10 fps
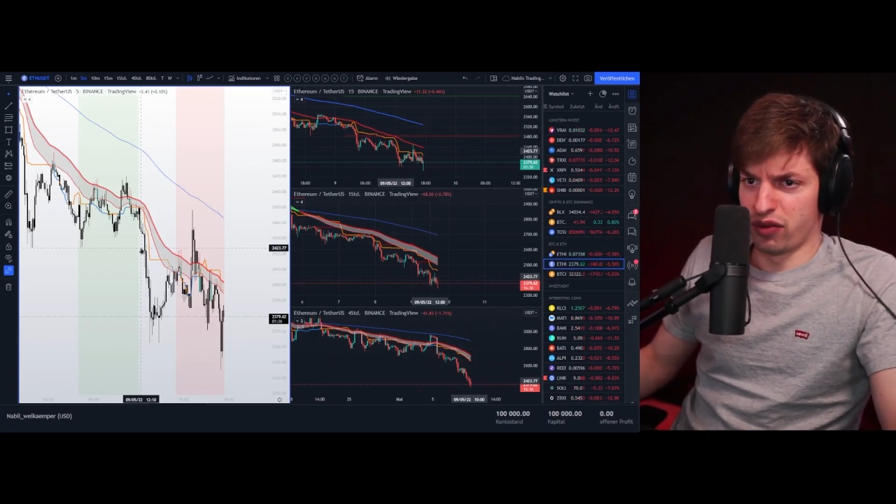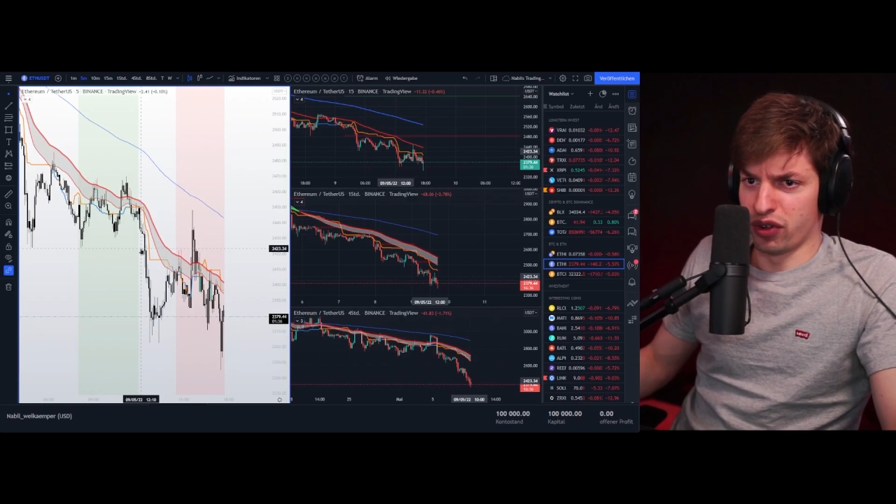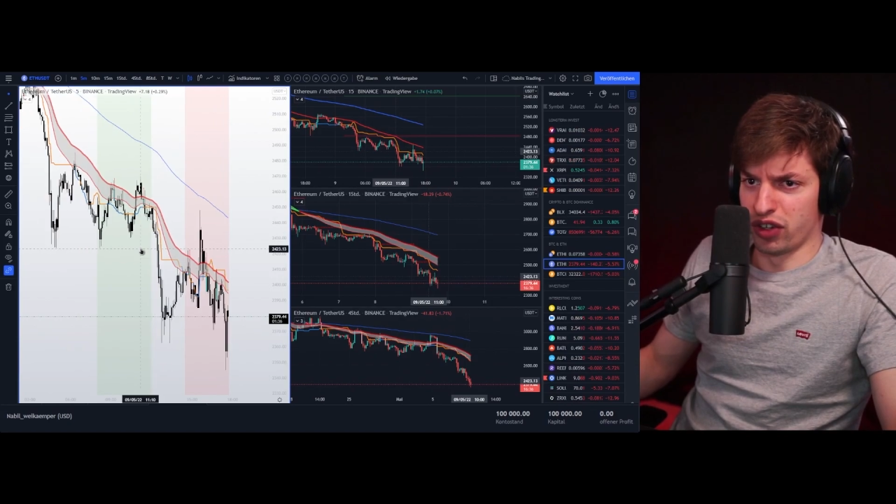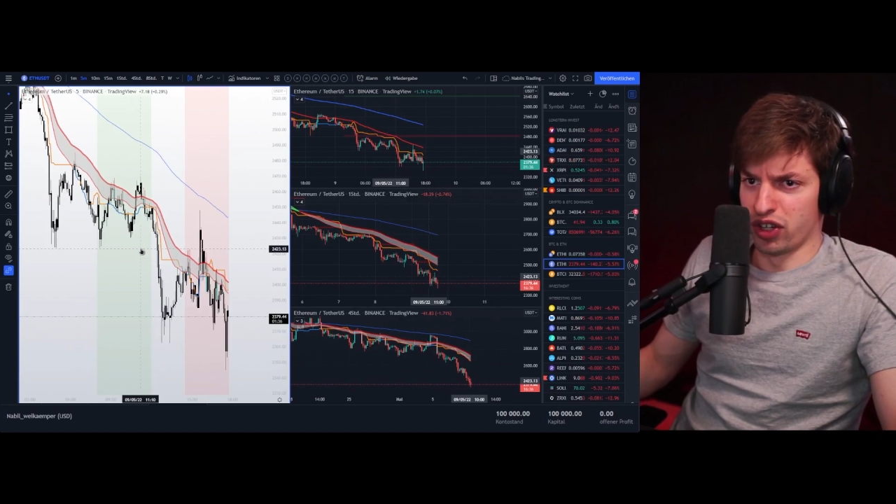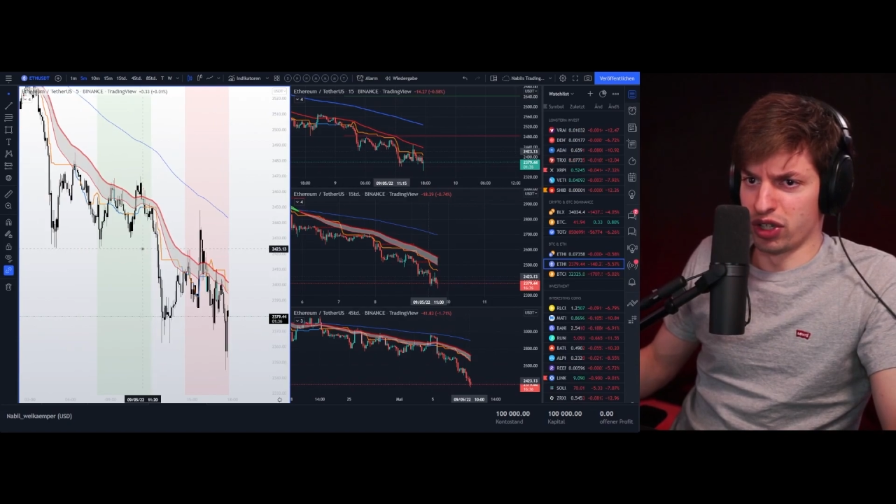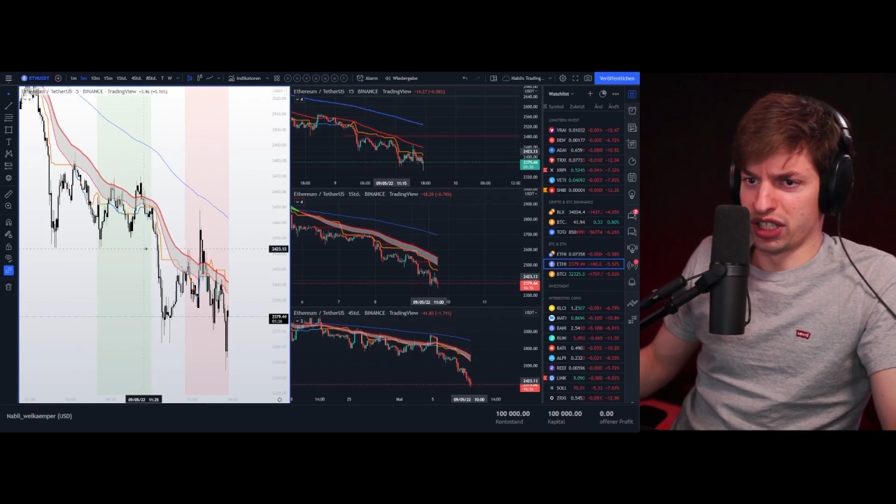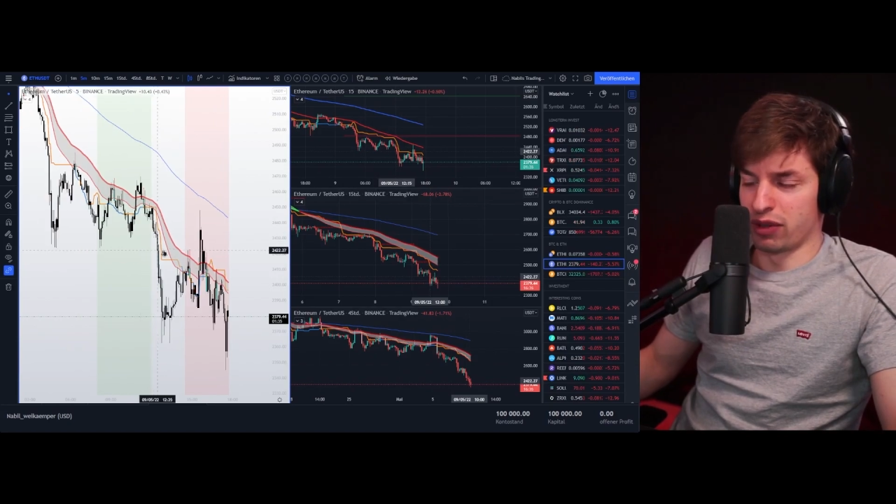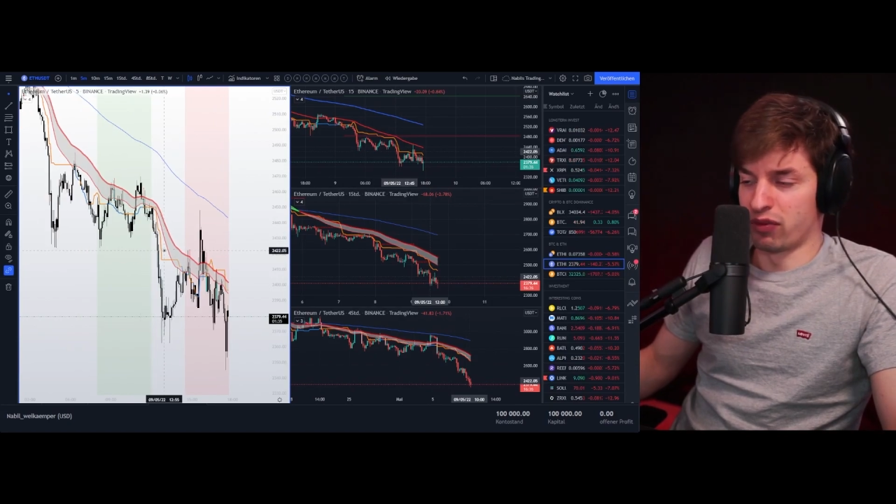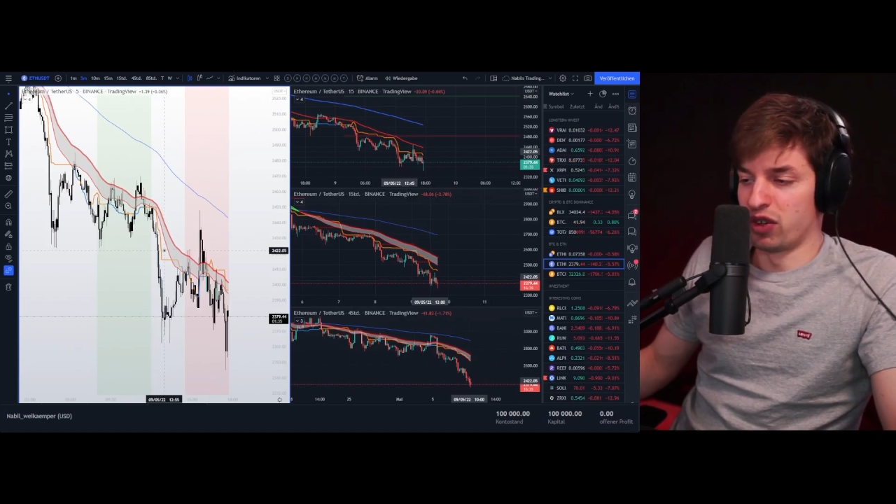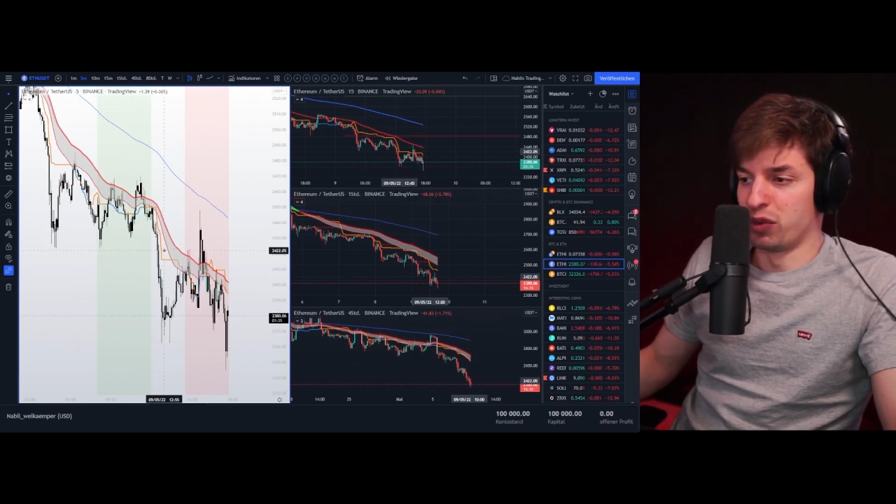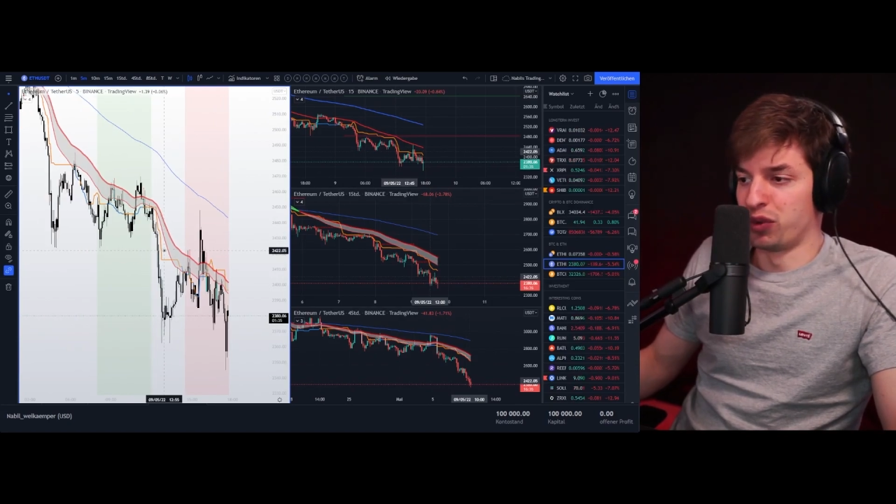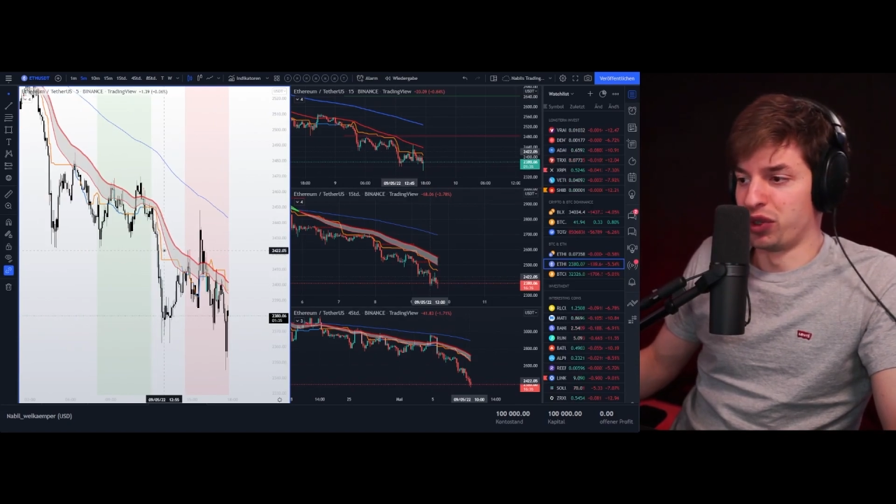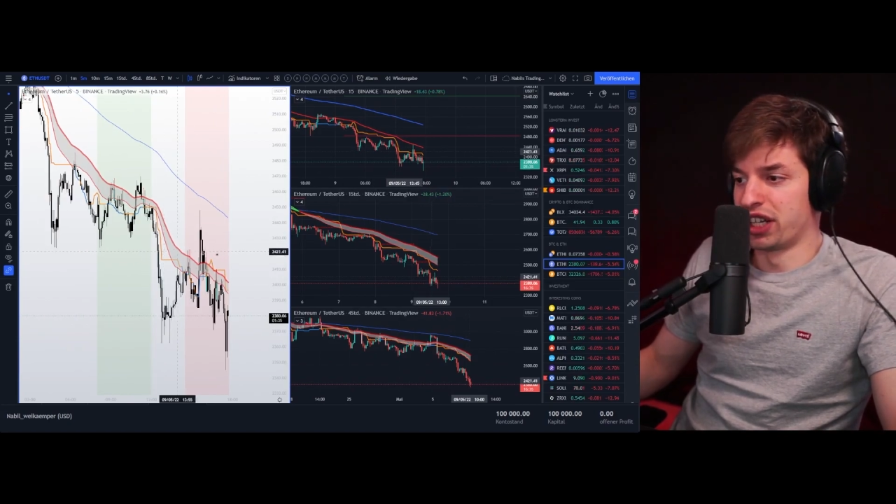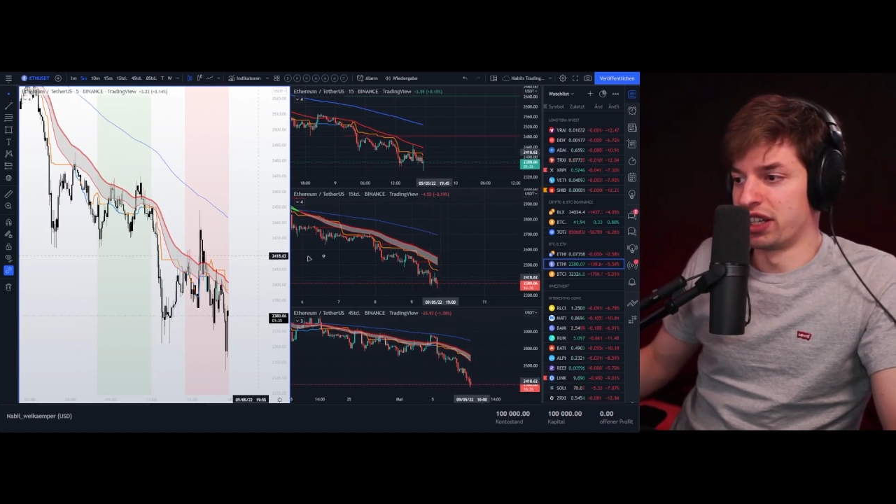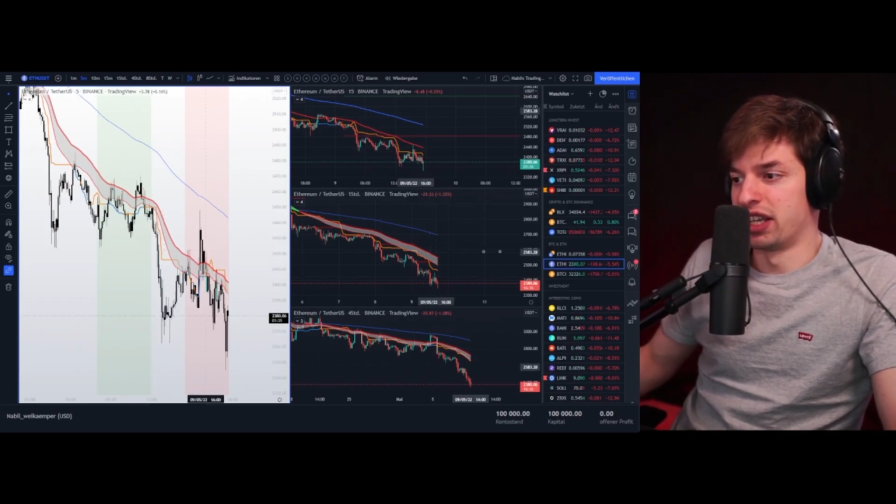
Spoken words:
for the lower time frame if we get